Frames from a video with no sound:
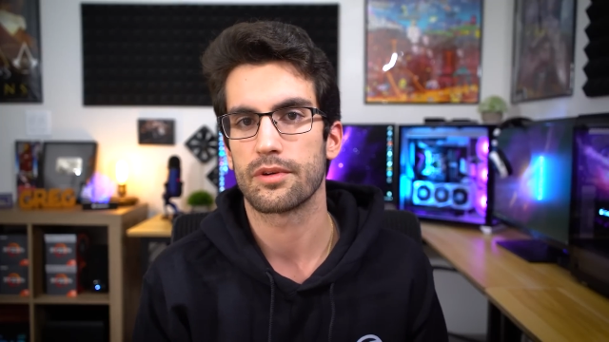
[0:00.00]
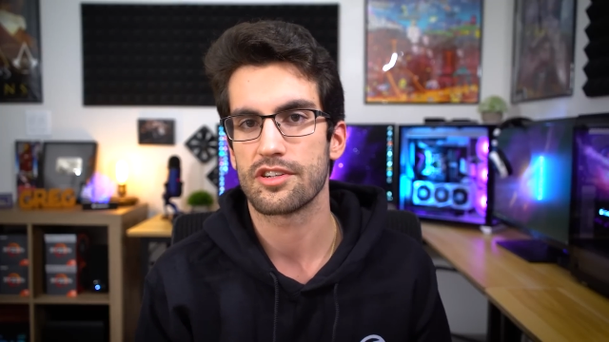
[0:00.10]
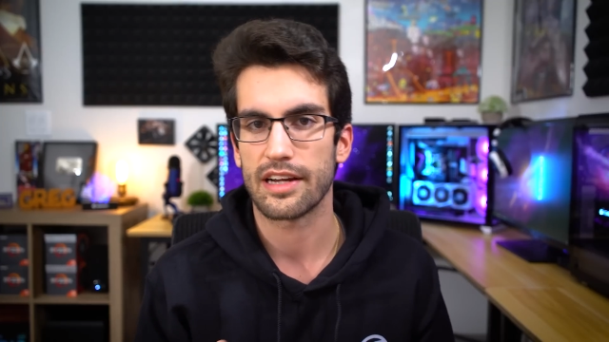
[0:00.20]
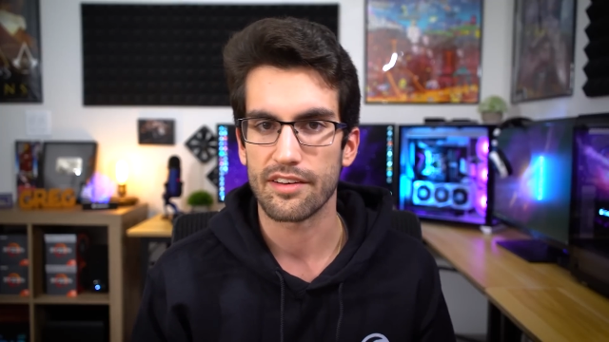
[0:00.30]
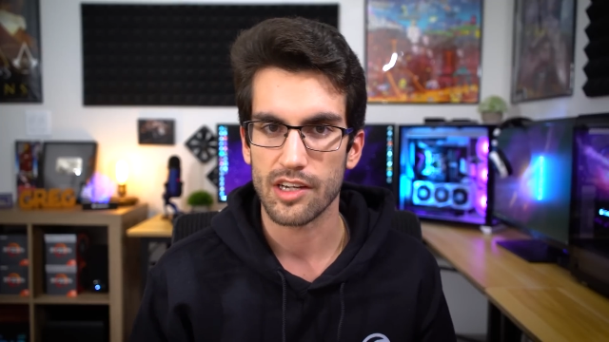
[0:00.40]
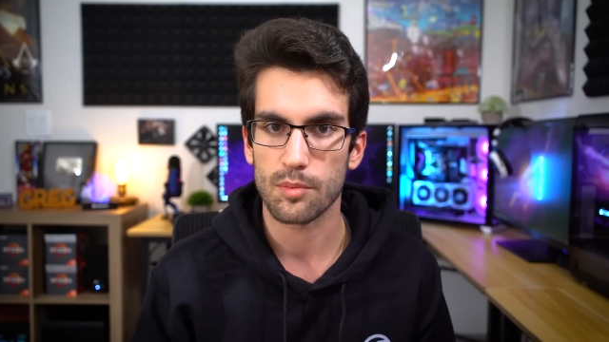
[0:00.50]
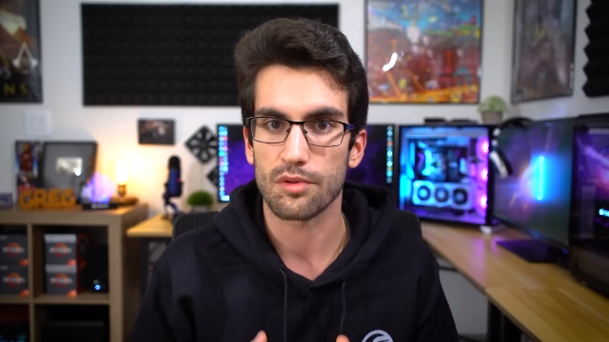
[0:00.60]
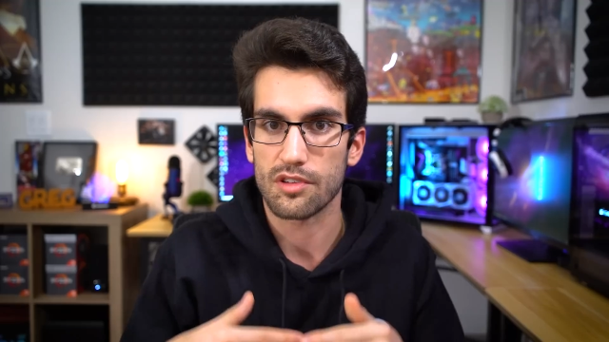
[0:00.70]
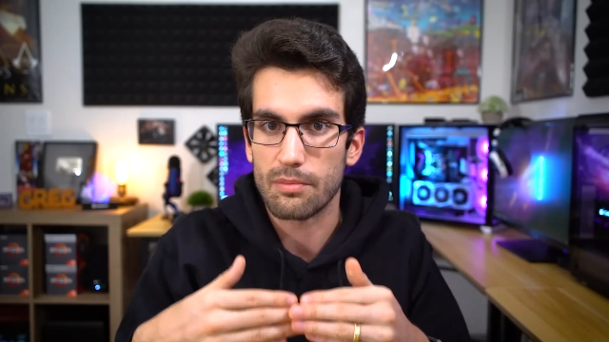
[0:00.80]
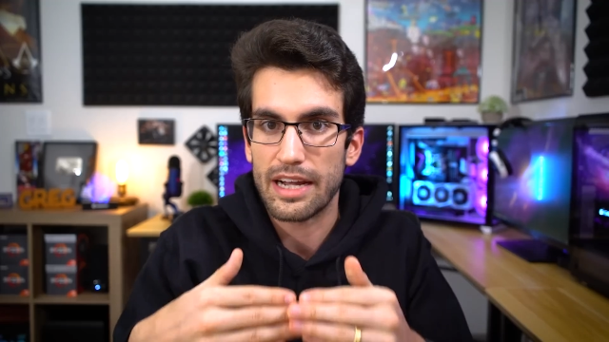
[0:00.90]
which again
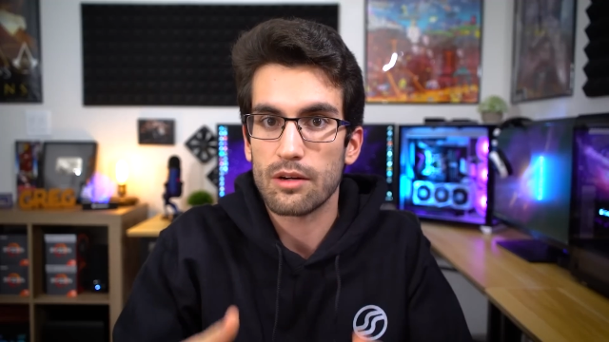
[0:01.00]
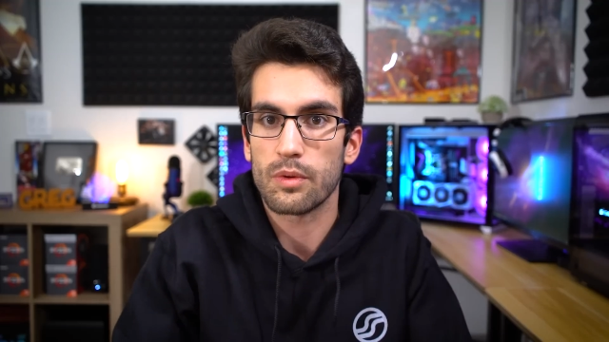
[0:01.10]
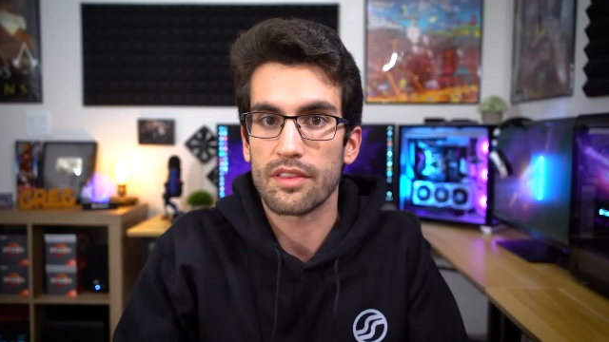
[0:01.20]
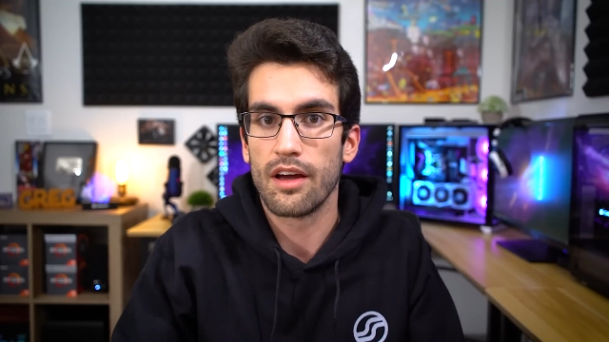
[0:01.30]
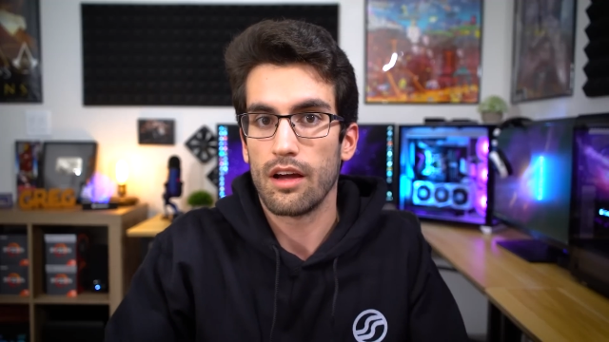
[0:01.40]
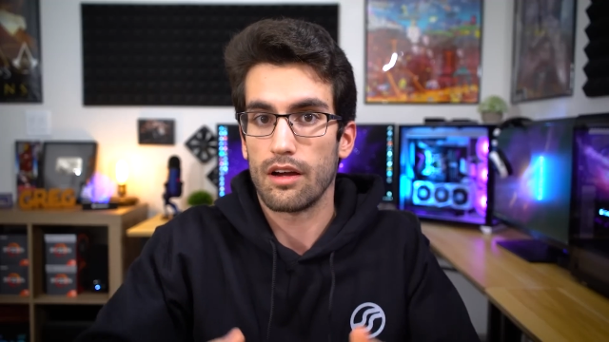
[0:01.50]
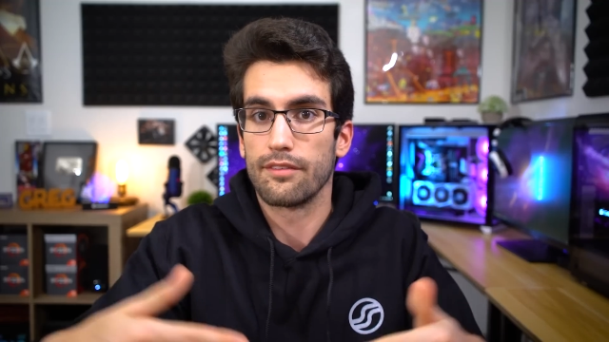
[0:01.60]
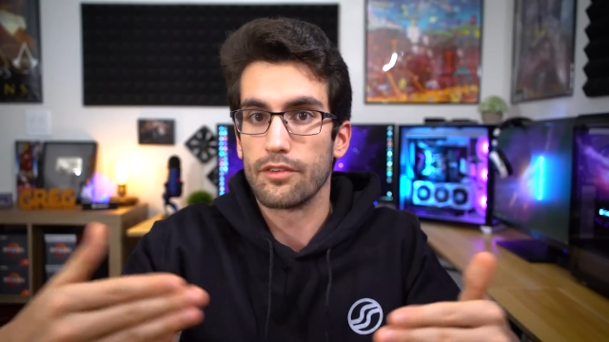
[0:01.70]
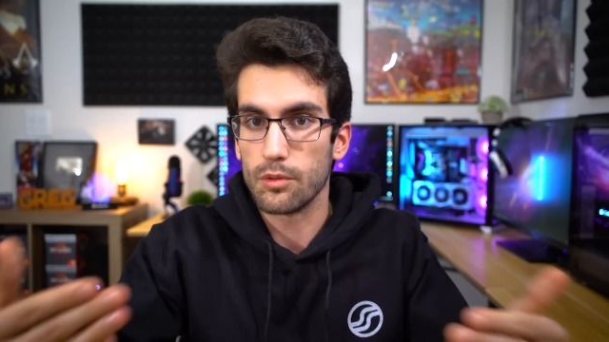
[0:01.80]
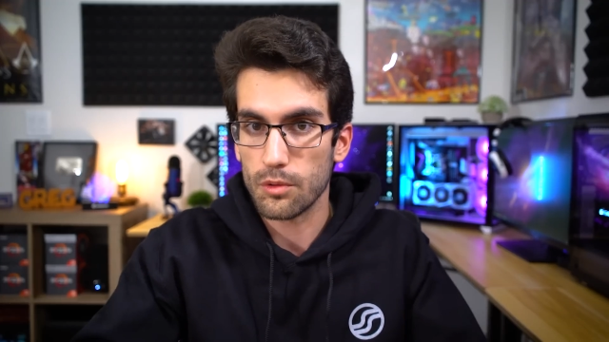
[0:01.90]
doubles the bandwidth
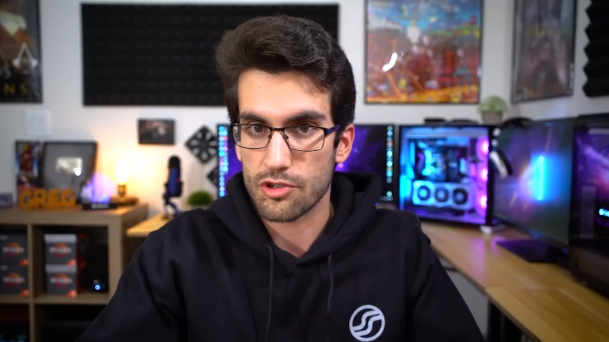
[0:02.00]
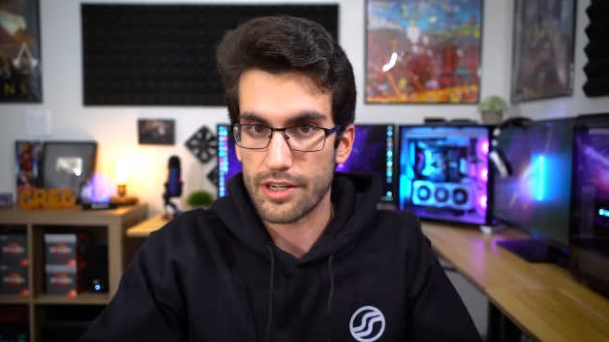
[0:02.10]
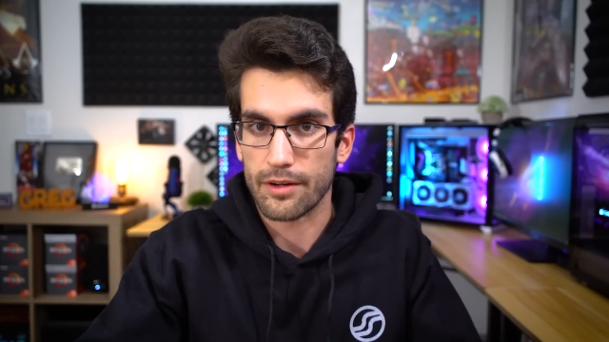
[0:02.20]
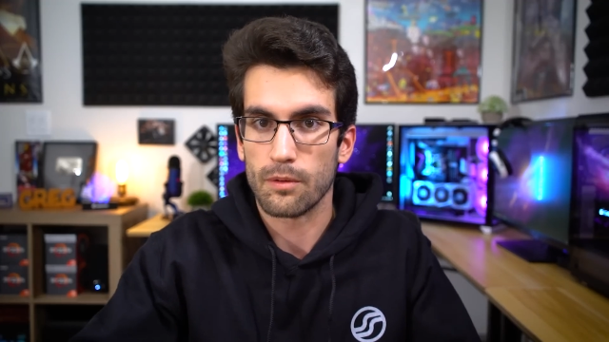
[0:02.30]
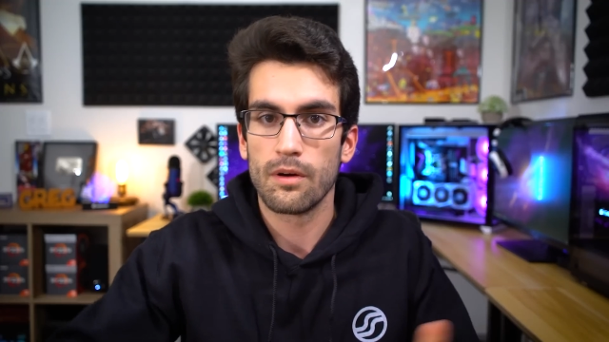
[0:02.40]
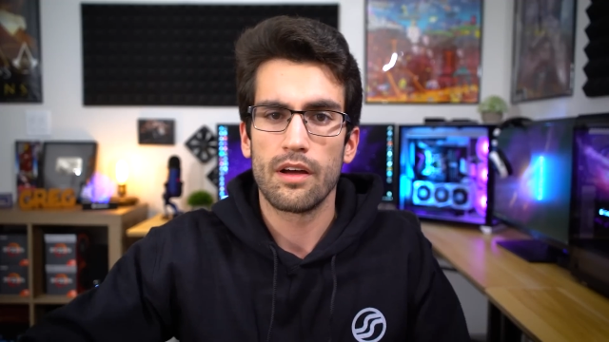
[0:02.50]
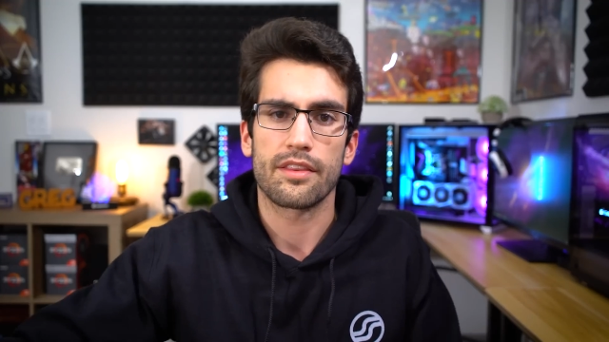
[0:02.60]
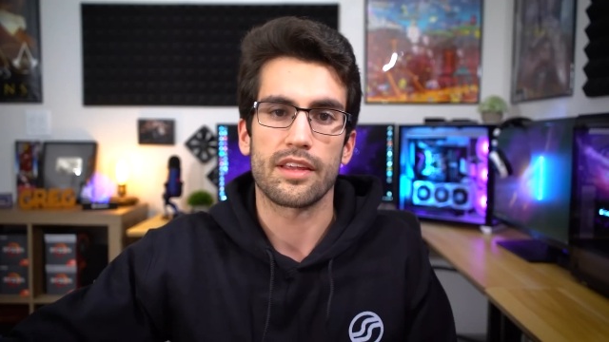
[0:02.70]
of dual channel.